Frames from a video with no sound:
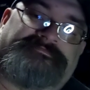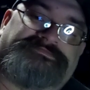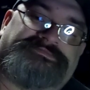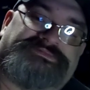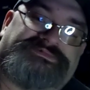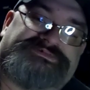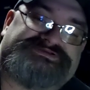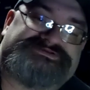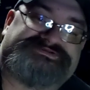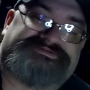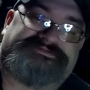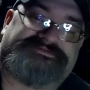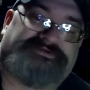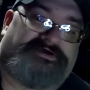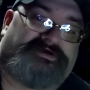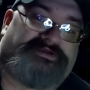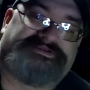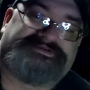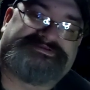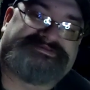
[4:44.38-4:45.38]
It's
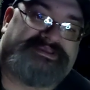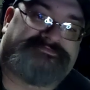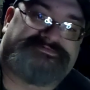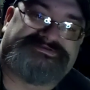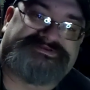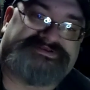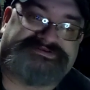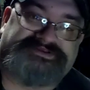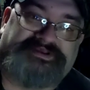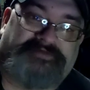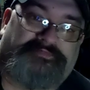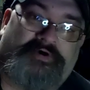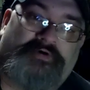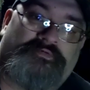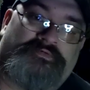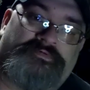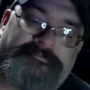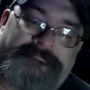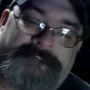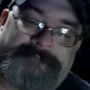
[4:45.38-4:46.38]
all the same as the Zippo.
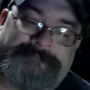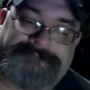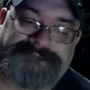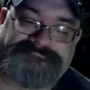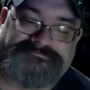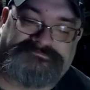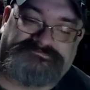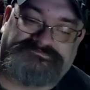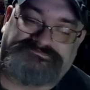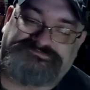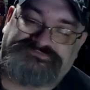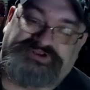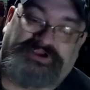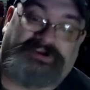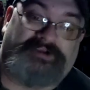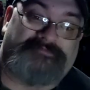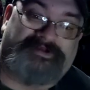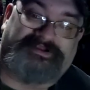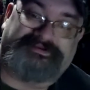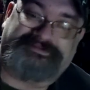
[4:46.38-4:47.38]
Sorry
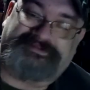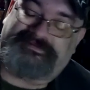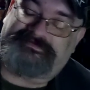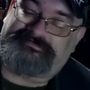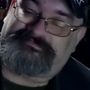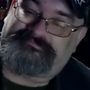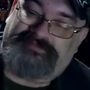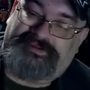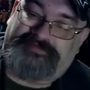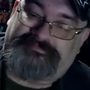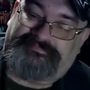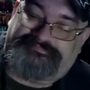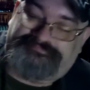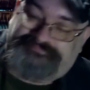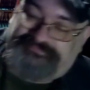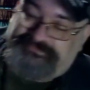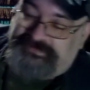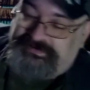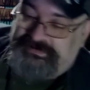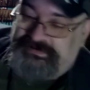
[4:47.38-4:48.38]
about that.
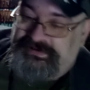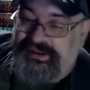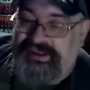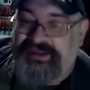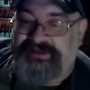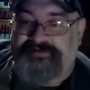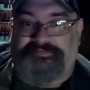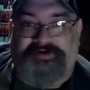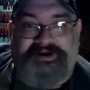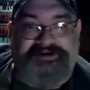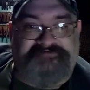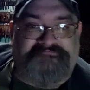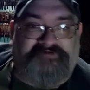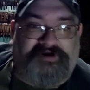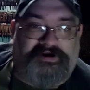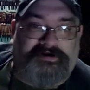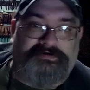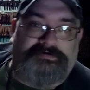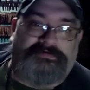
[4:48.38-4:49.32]
I had a brain fart.